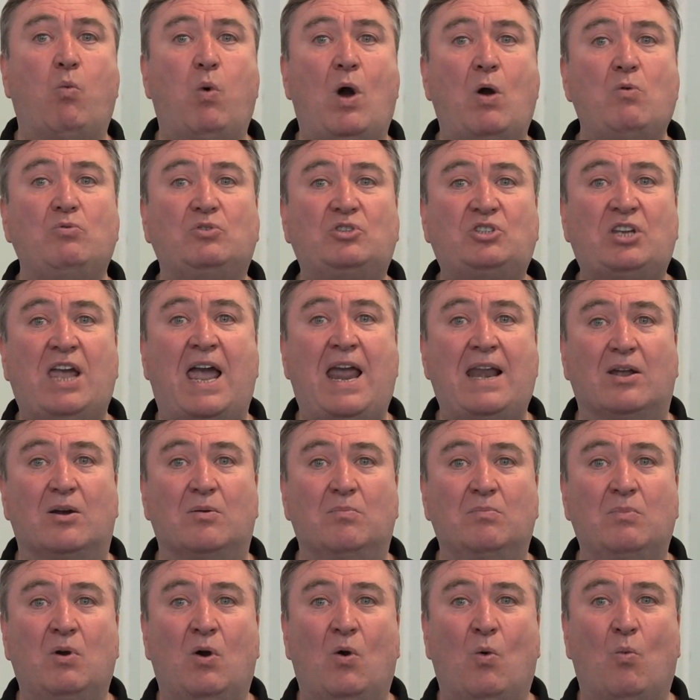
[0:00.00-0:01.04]
I won't tell
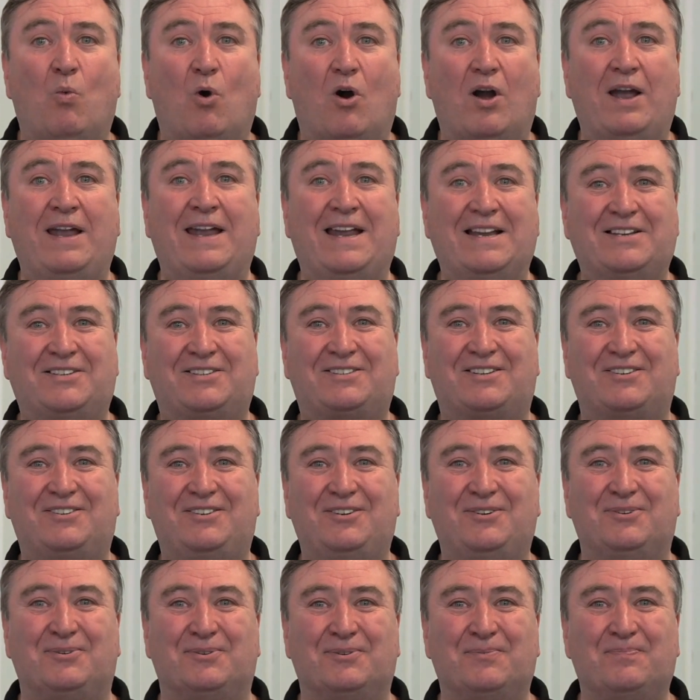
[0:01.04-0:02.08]
them what hits to
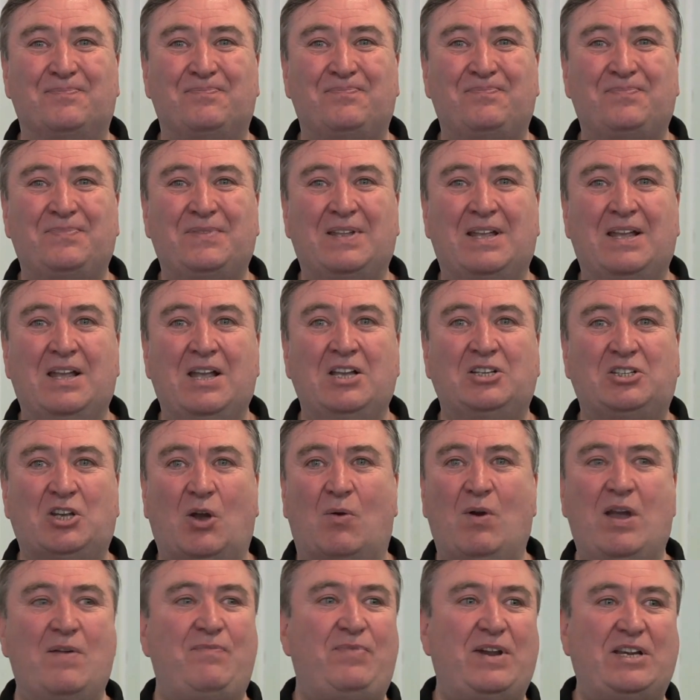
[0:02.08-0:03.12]
do.
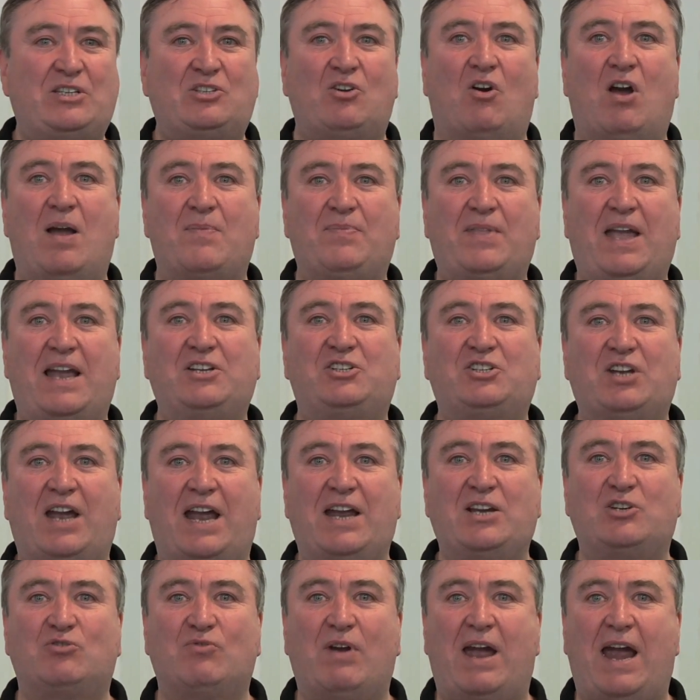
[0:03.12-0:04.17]
So every time they
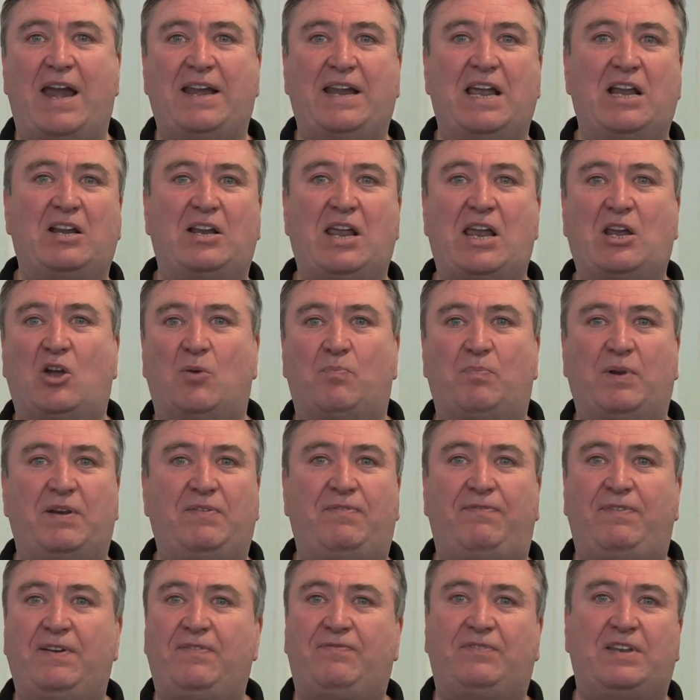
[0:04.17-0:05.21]
change round, there could be
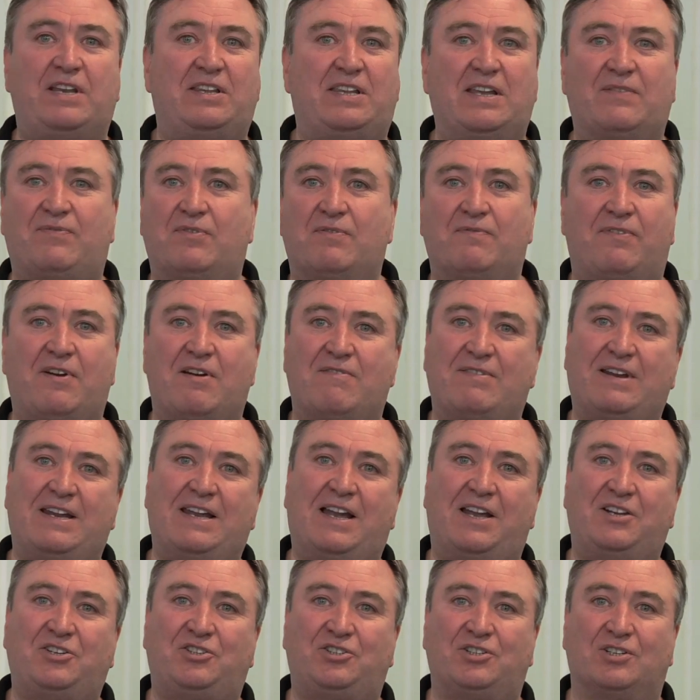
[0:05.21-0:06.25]
50 different
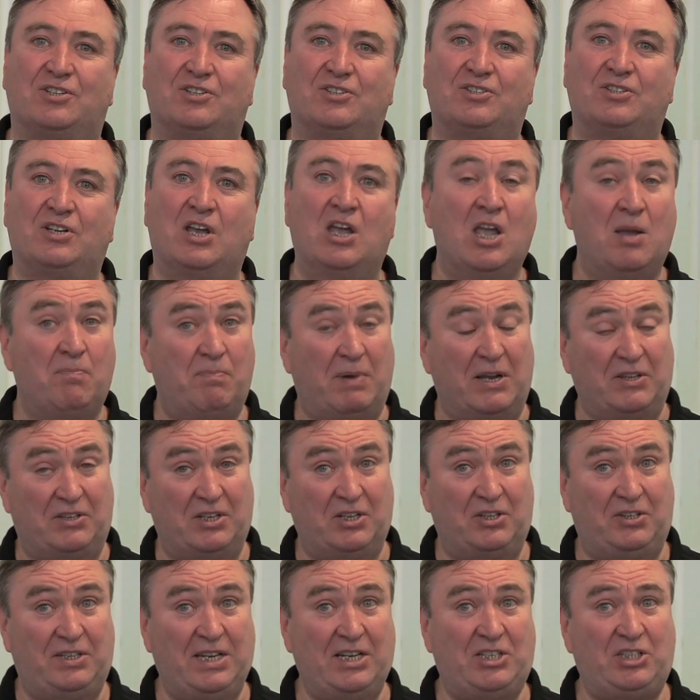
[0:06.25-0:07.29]
variations, but
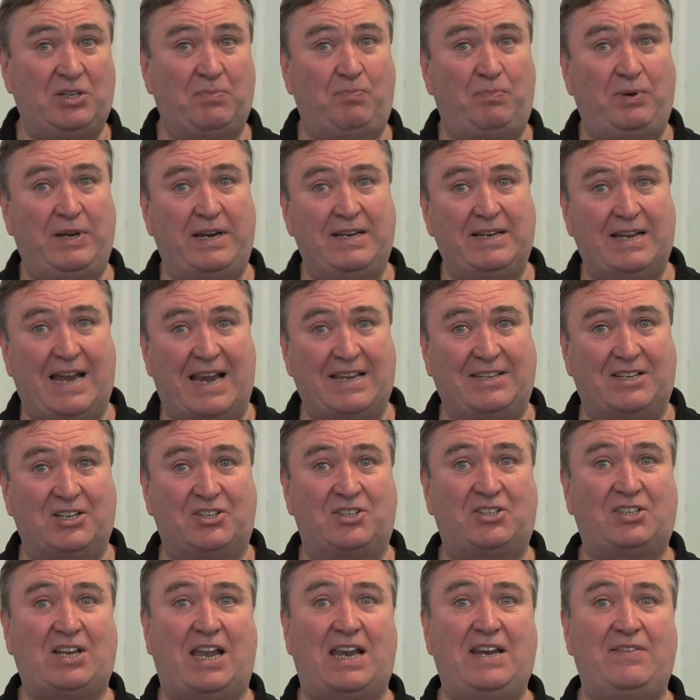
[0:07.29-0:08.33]
the discipline and the
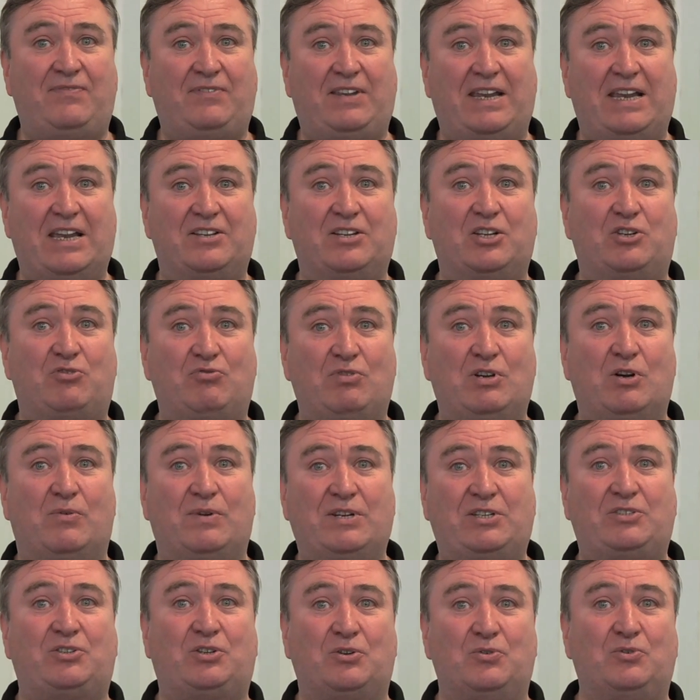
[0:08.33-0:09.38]
safety and the drill
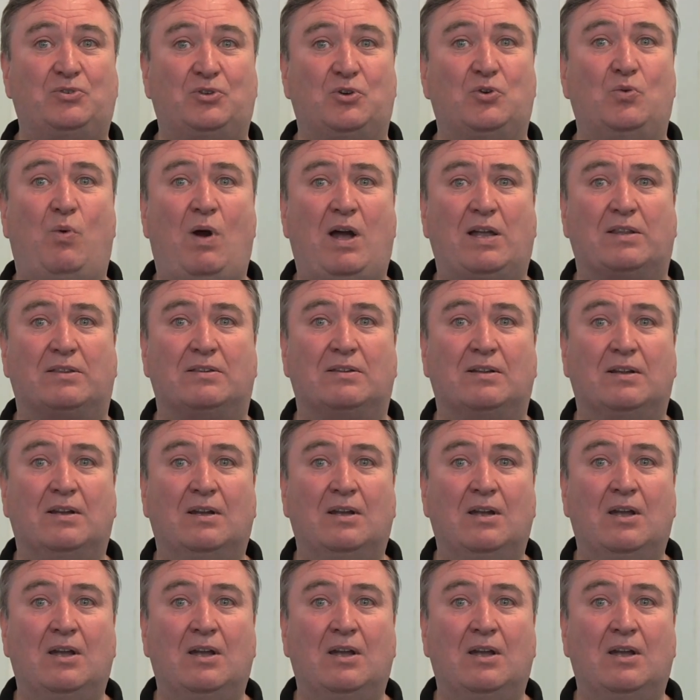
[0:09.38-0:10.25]
is 2-2-1.